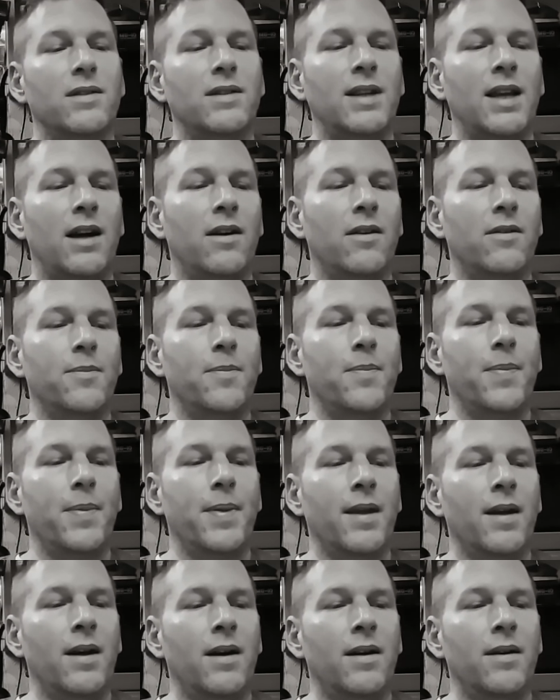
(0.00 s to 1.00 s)
Now,
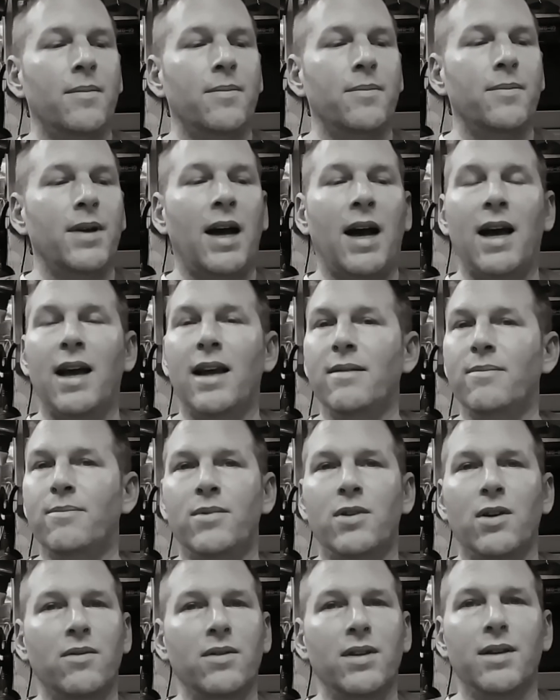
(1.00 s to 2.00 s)
I
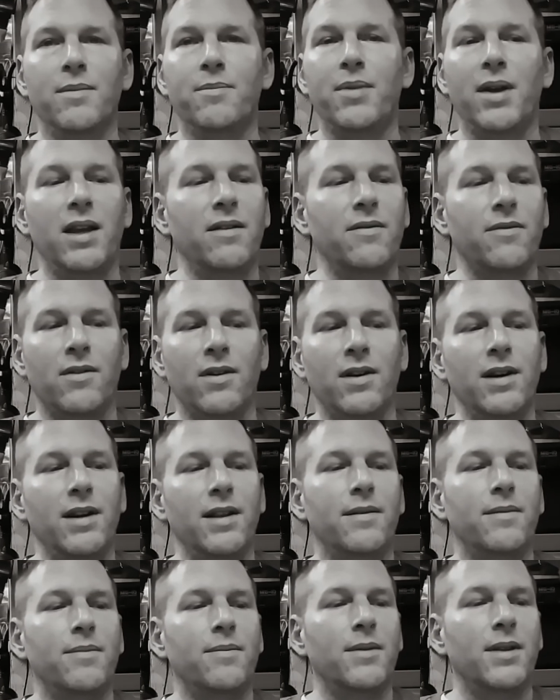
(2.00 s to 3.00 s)
don't get paid for
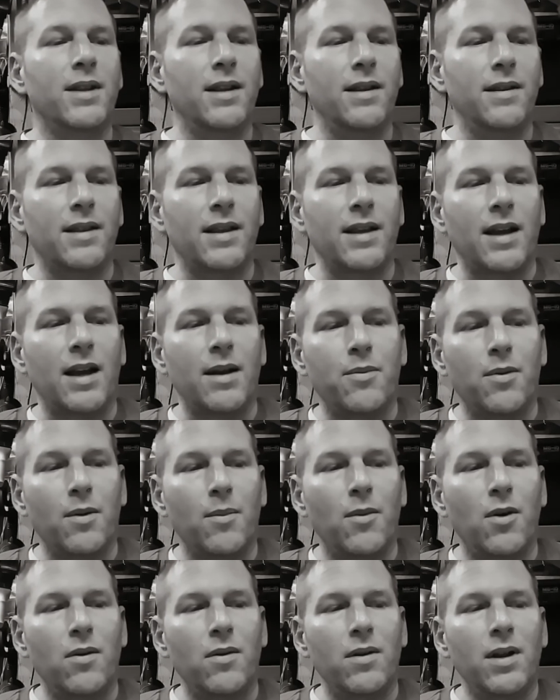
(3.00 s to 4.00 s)
anything I
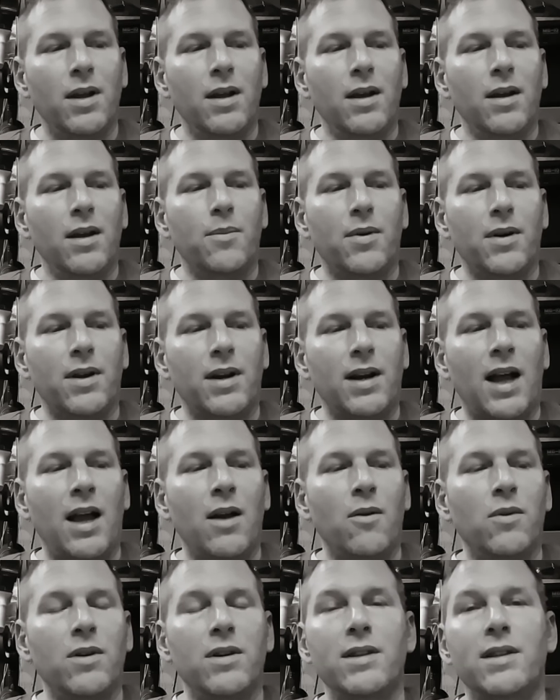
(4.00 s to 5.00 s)
promote, but I
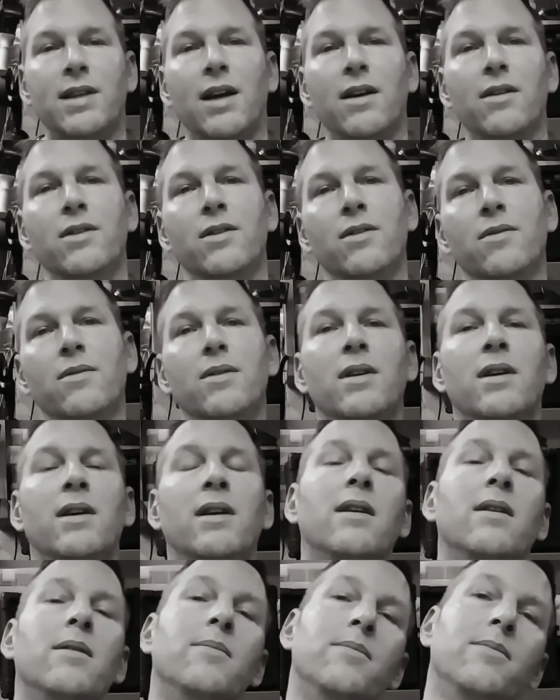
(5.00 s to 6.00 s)
will tell you,
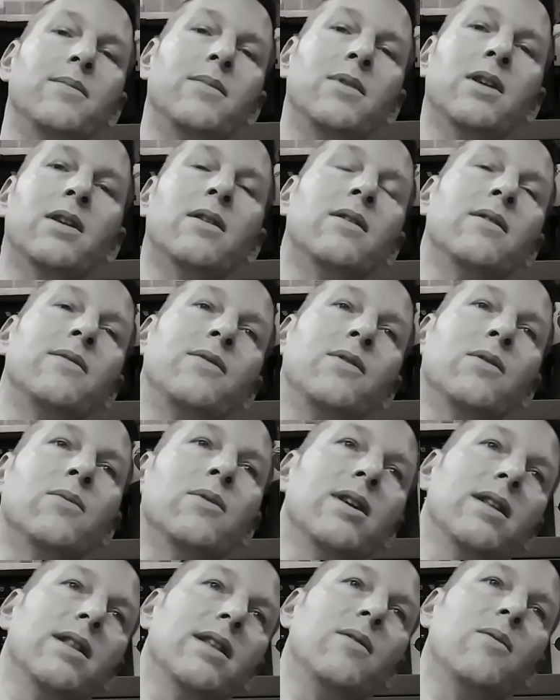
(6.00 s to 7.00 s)
if you
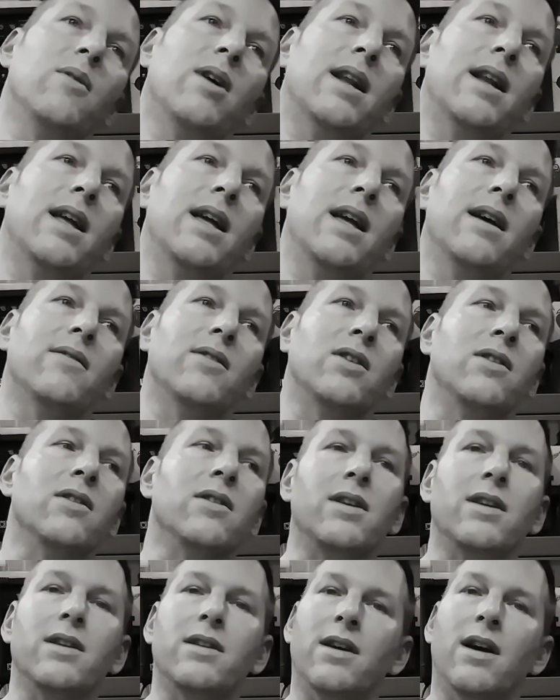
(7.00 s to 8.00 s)
really want to have a
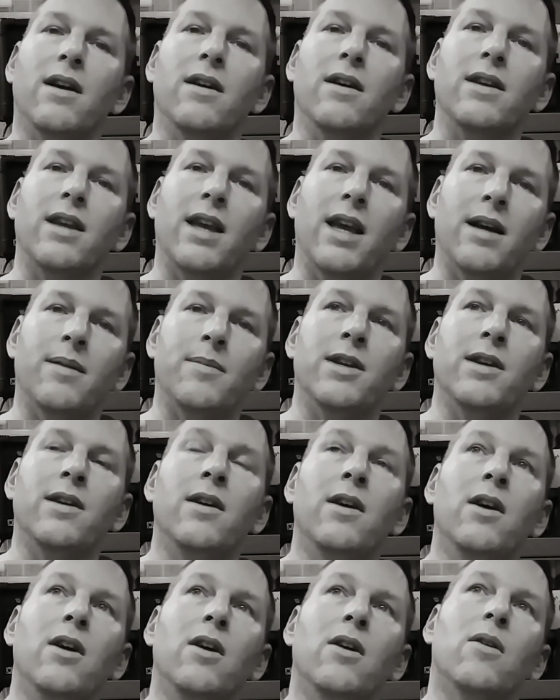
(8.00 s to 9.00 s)
good guitar cabinet,
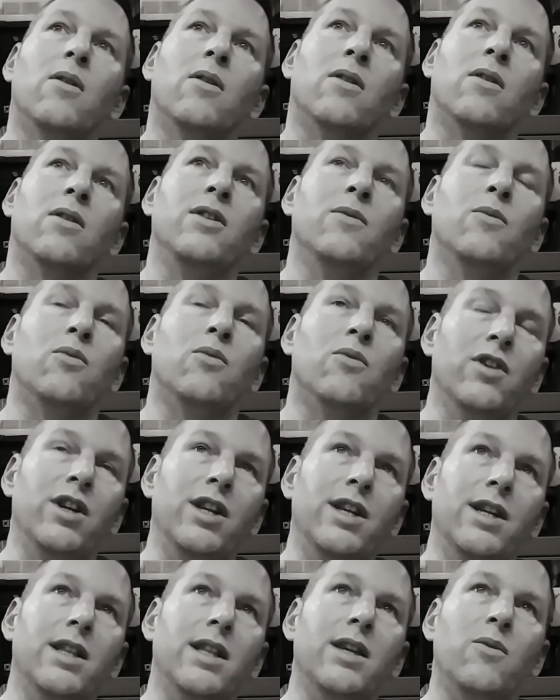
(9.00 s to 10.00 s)
or you
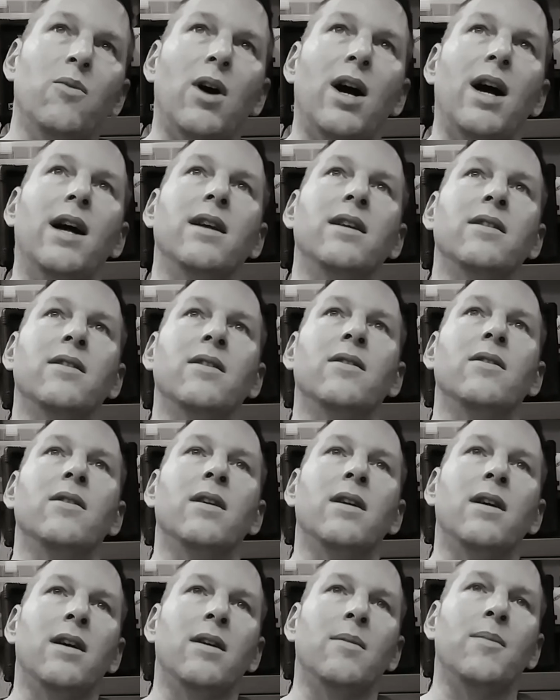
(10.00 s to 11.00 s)
really want
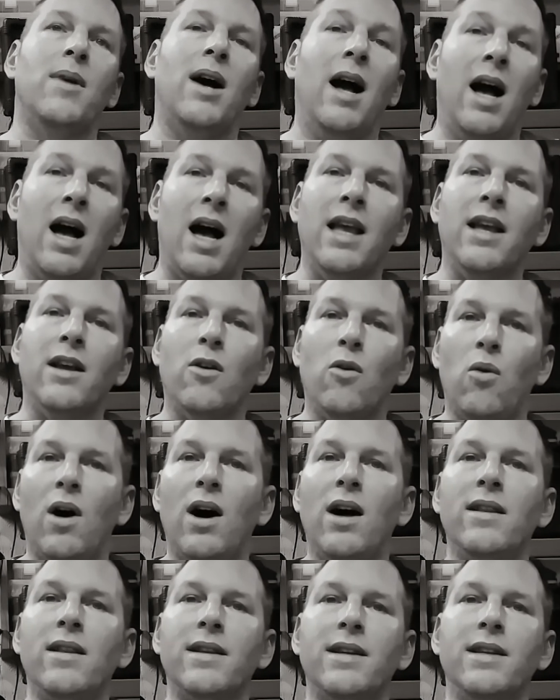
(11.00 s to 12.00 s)
high
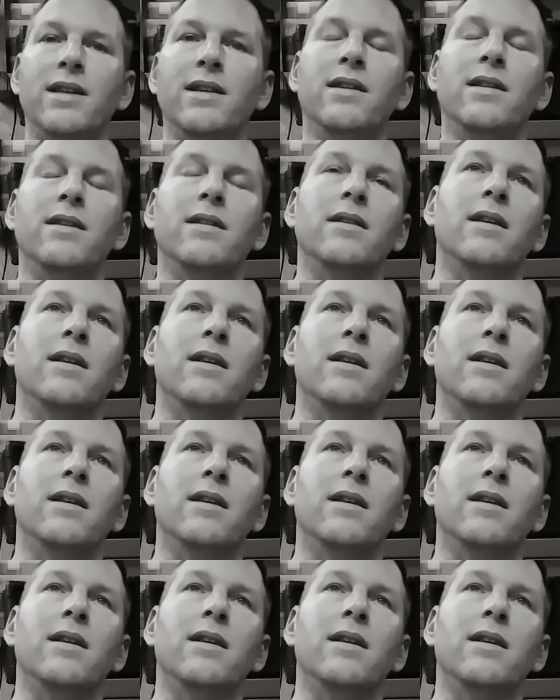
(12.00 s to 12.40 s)
quality